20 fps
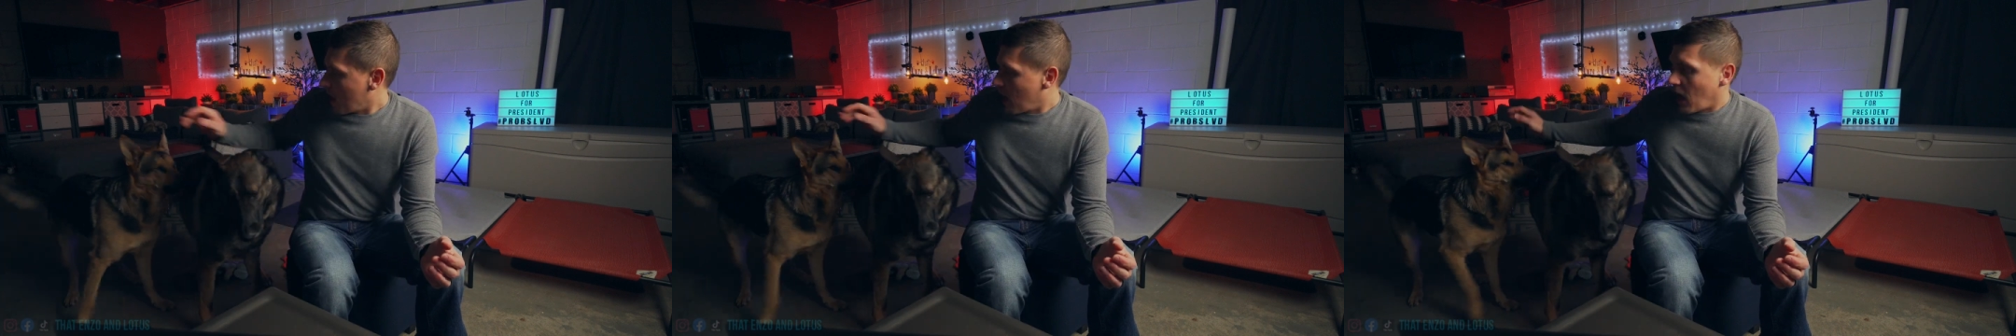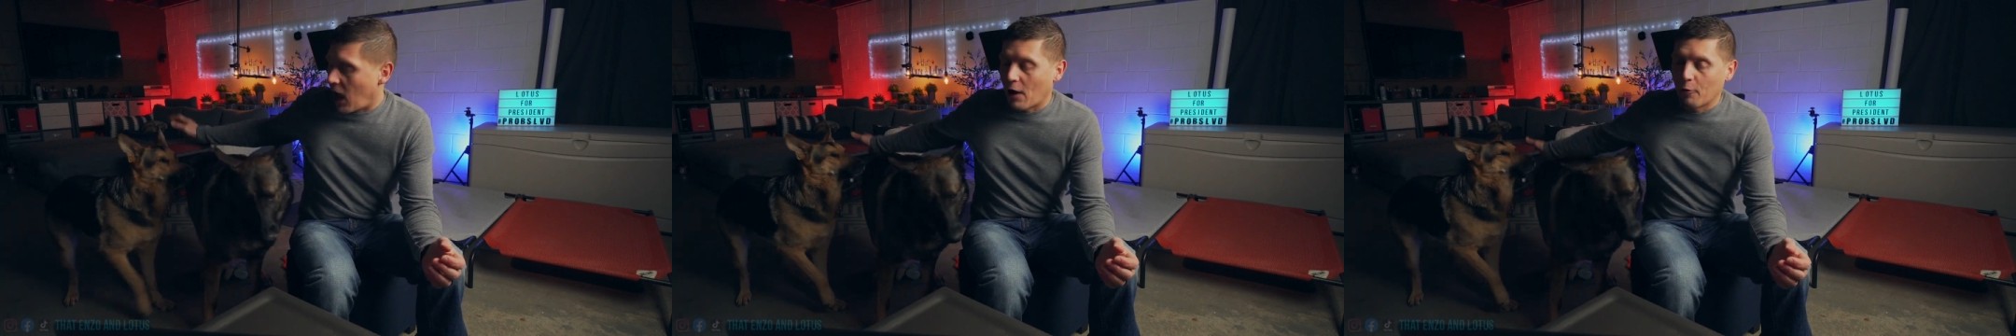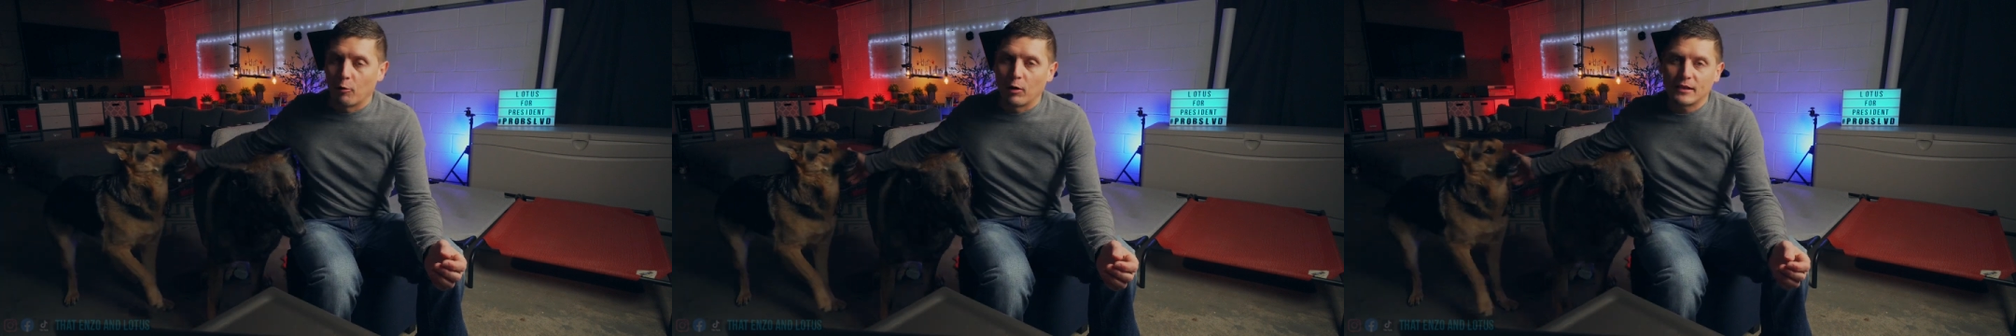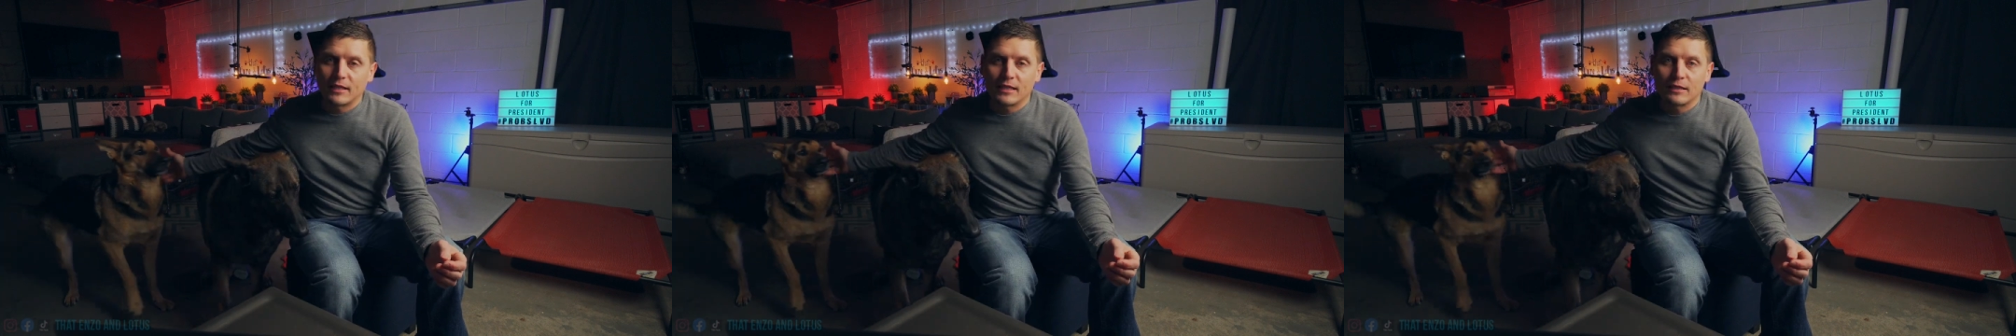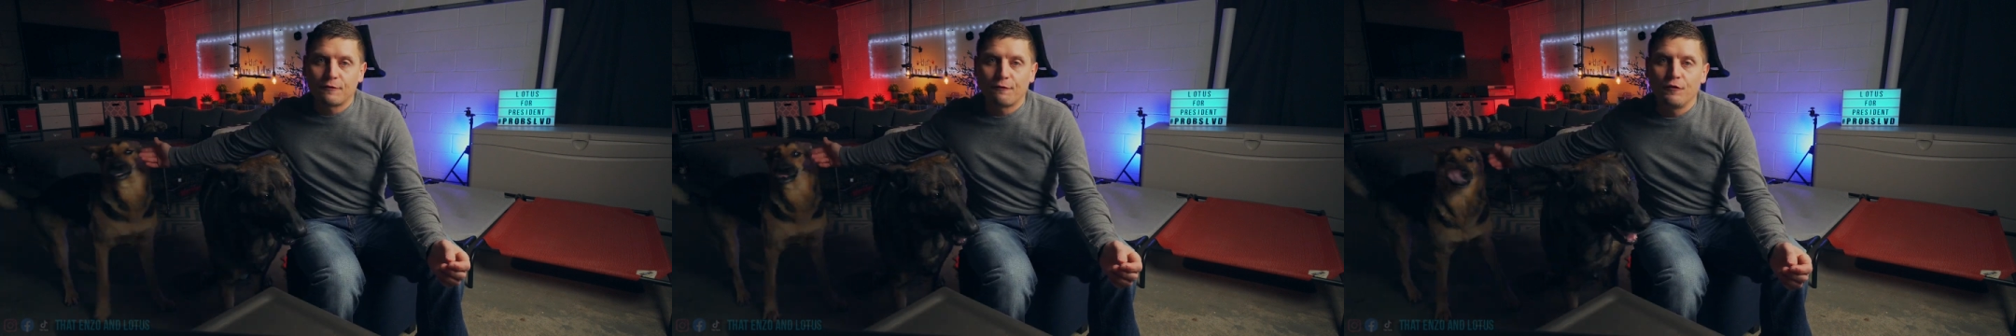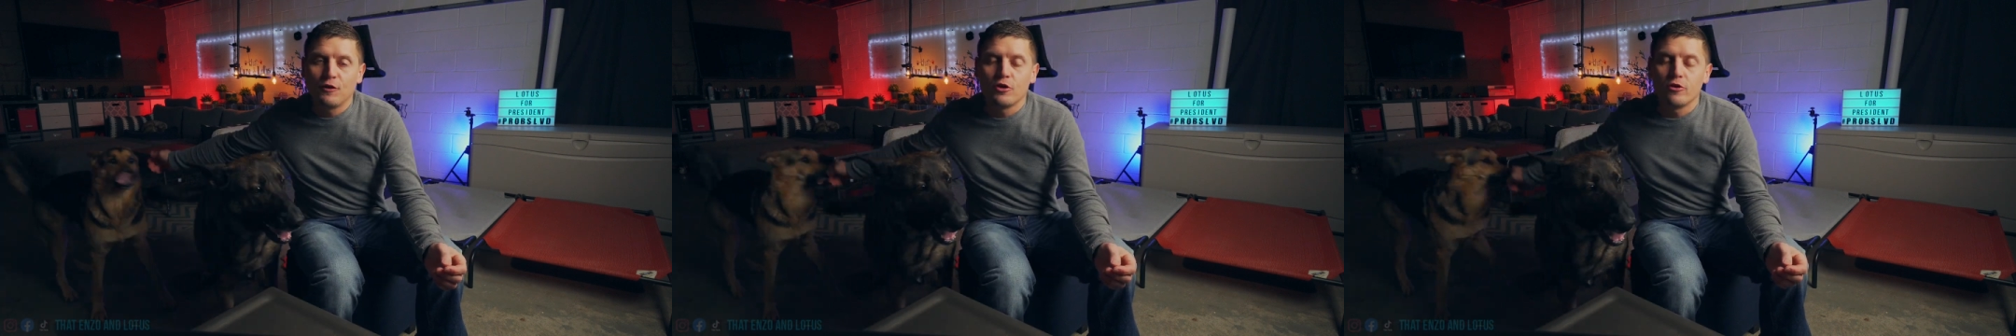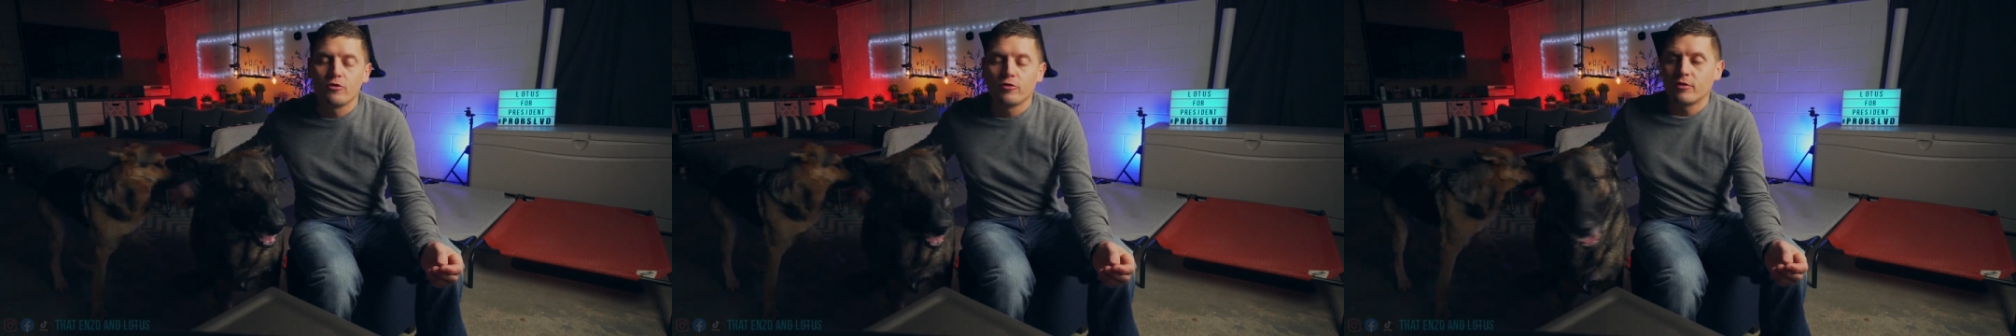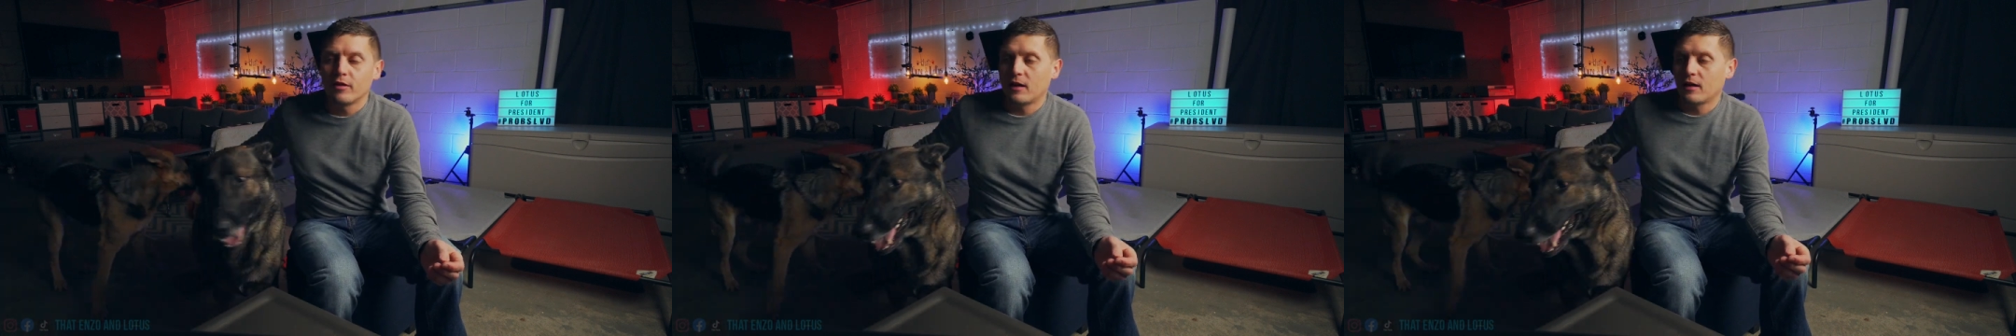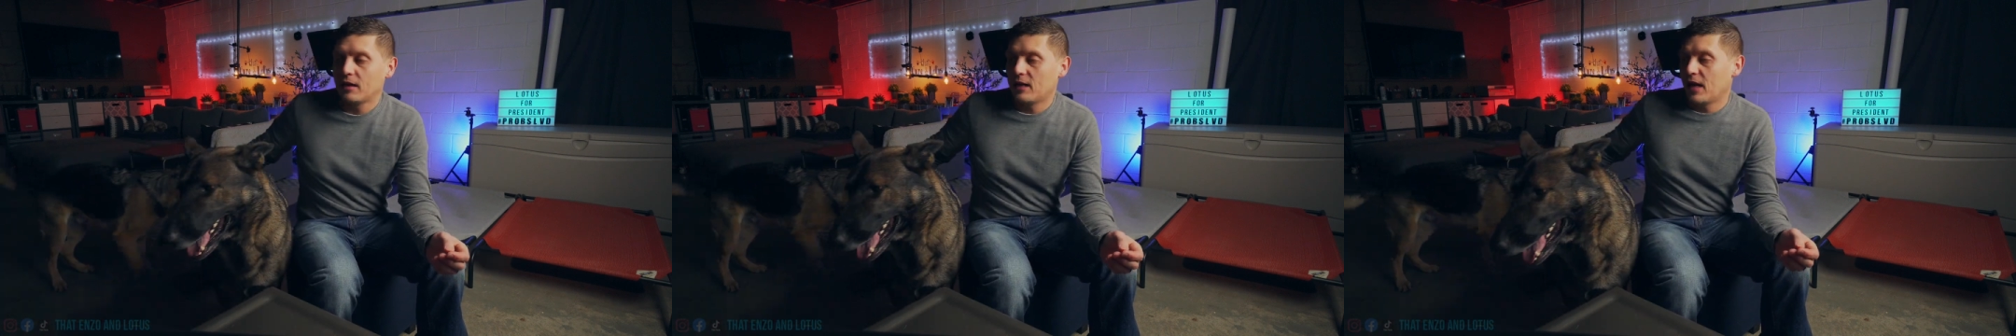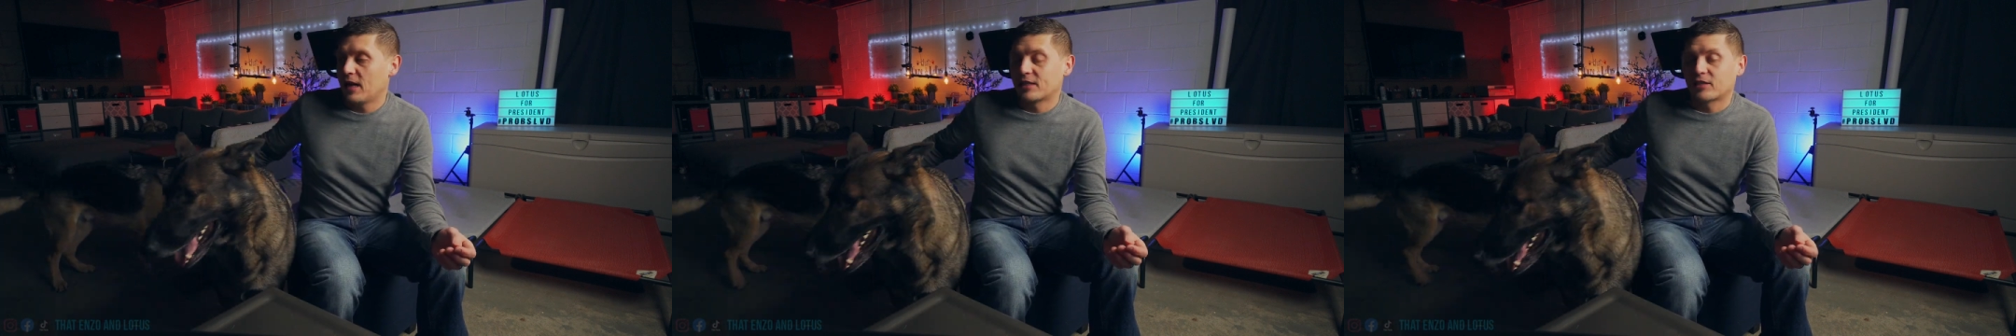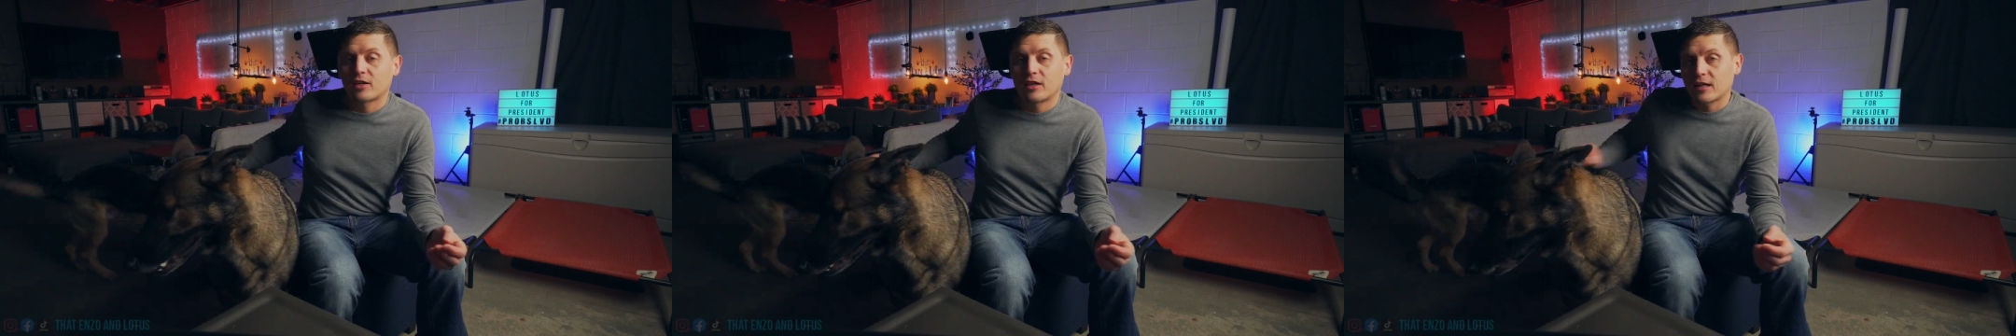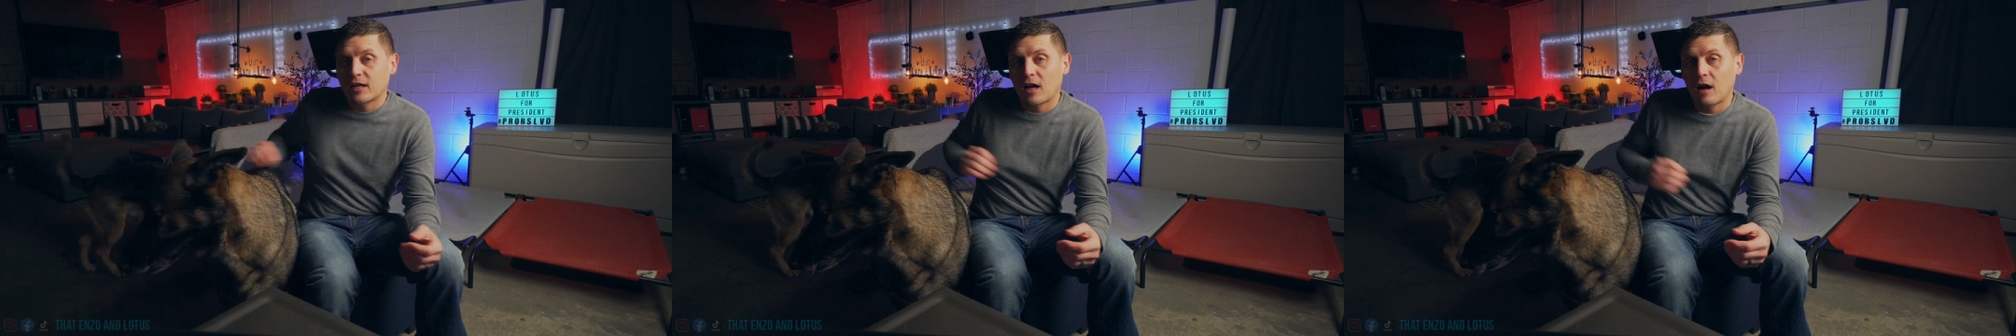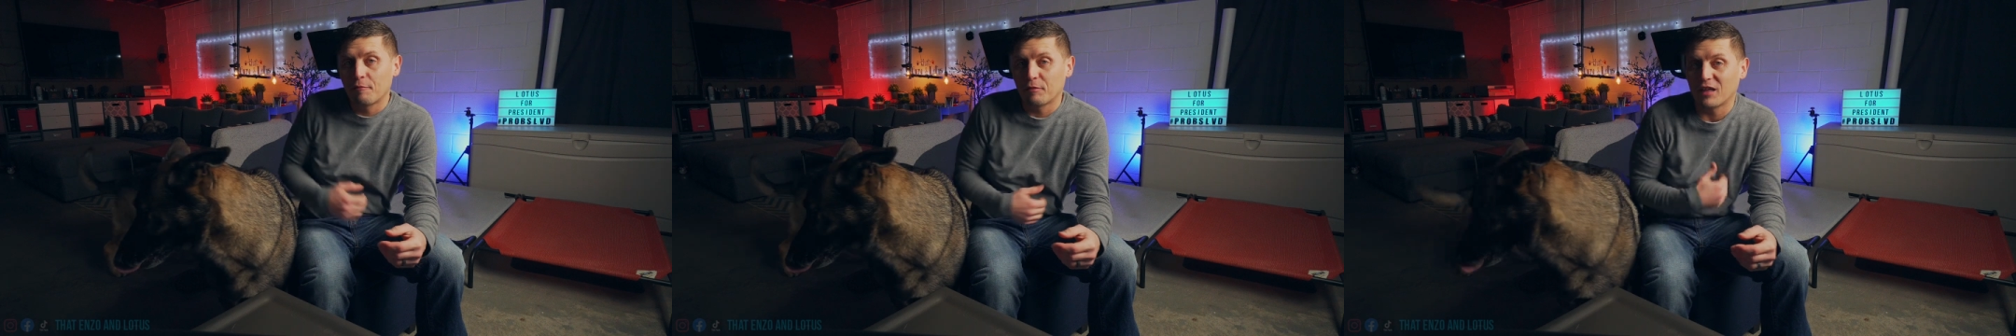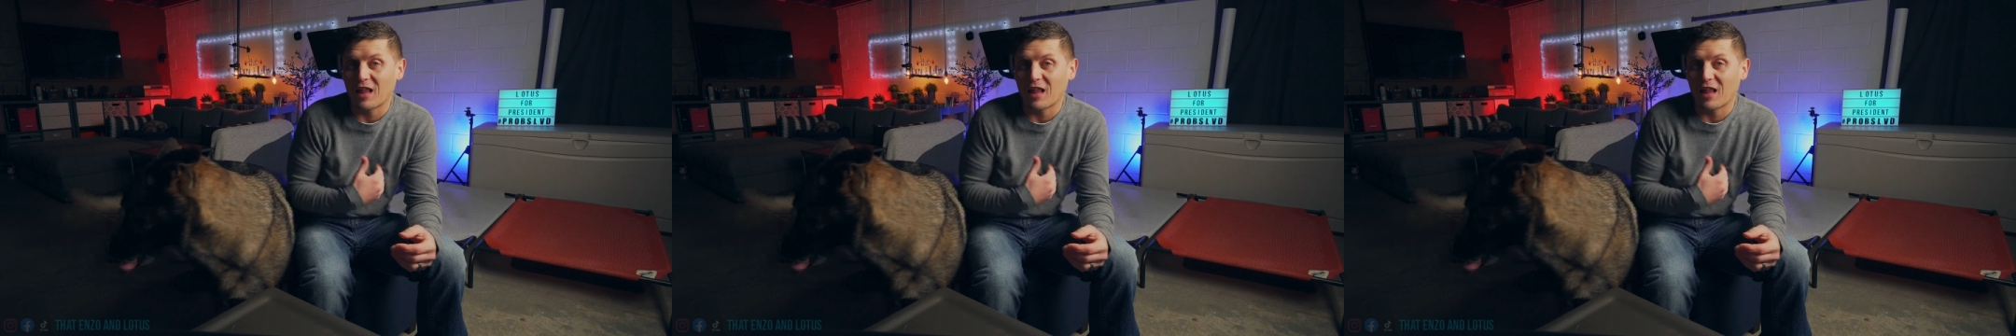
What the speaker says: I want this food. It's gonna come